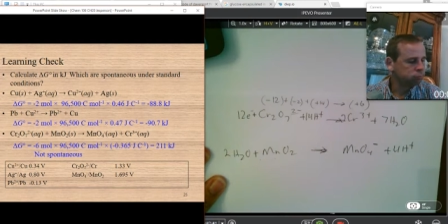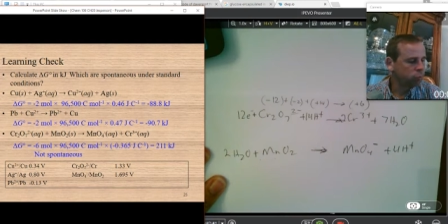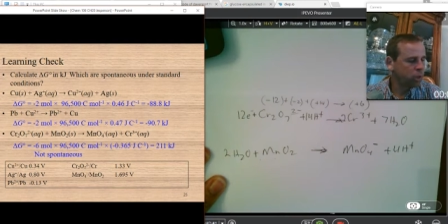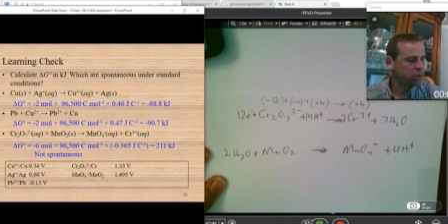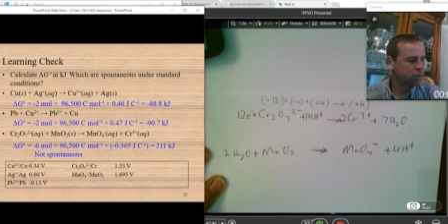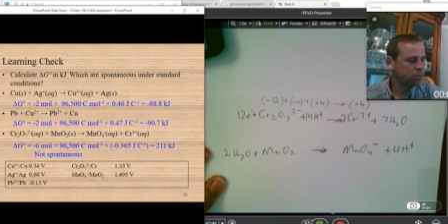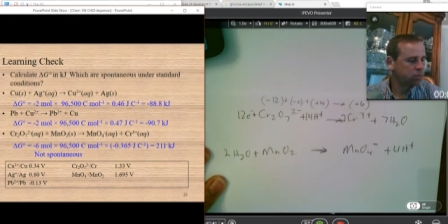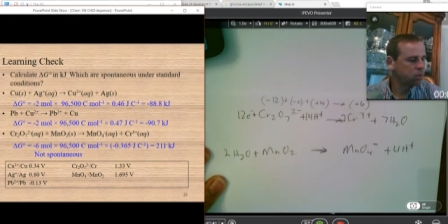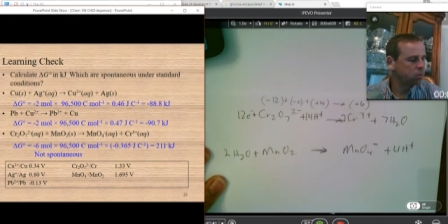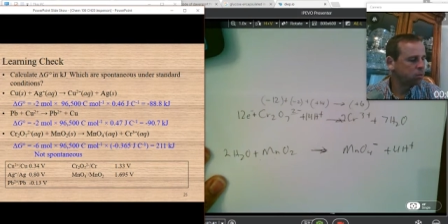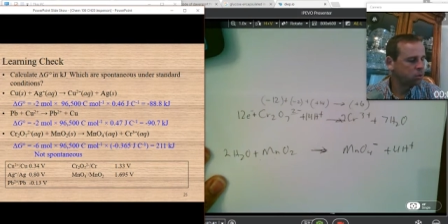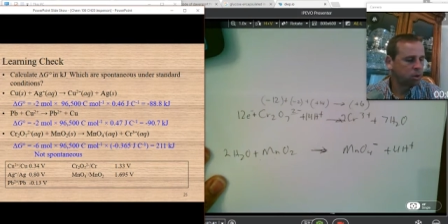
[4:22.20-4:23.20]
Wait,
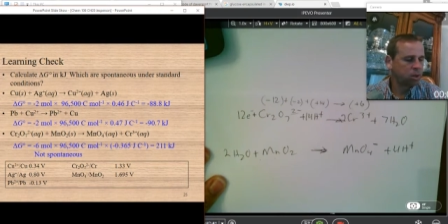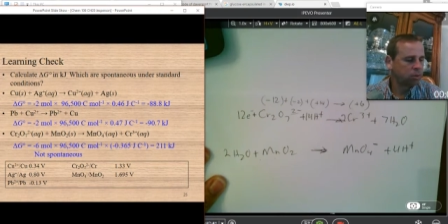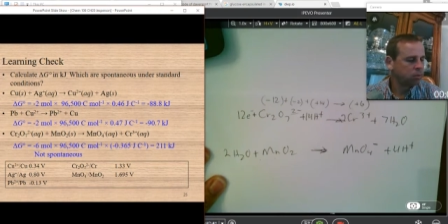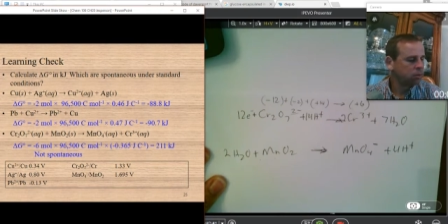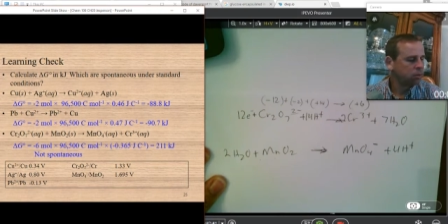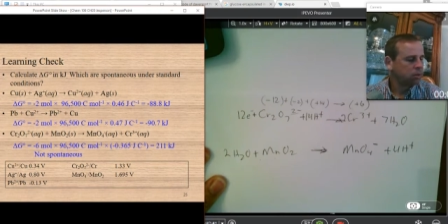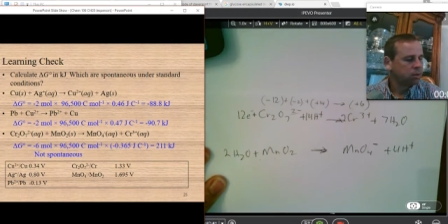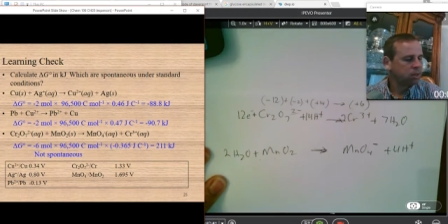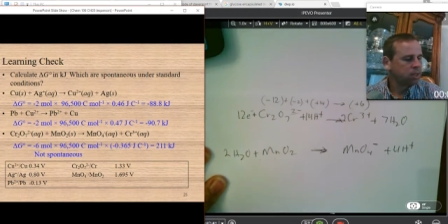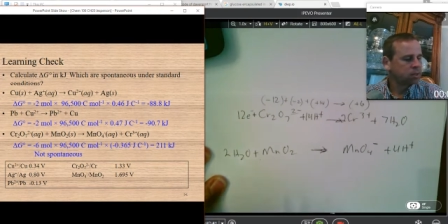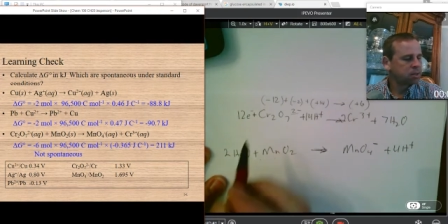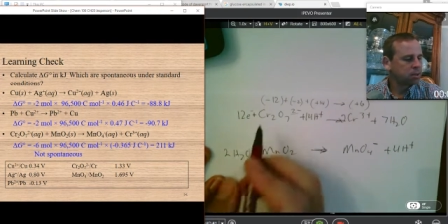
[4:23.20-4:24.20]
no, sorry.
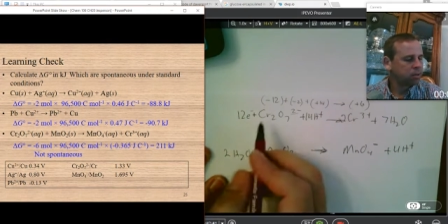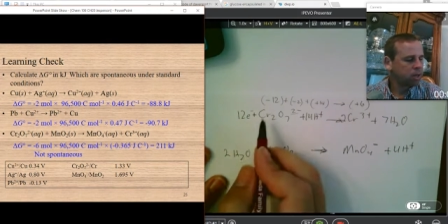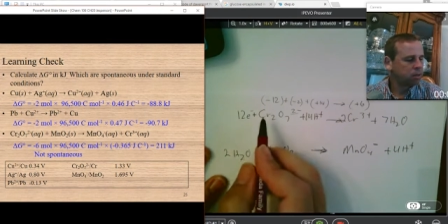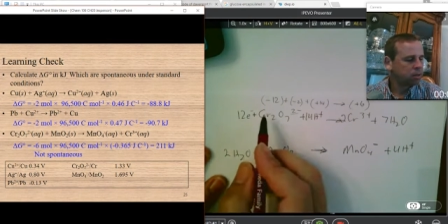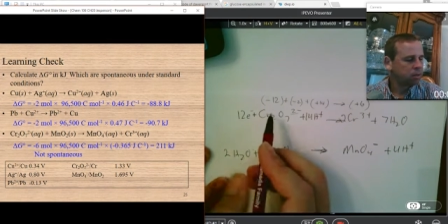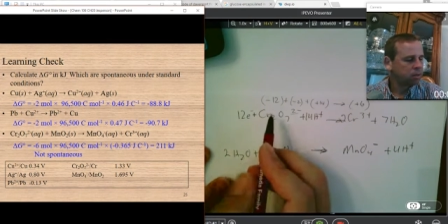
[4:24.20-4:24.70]
That's not right.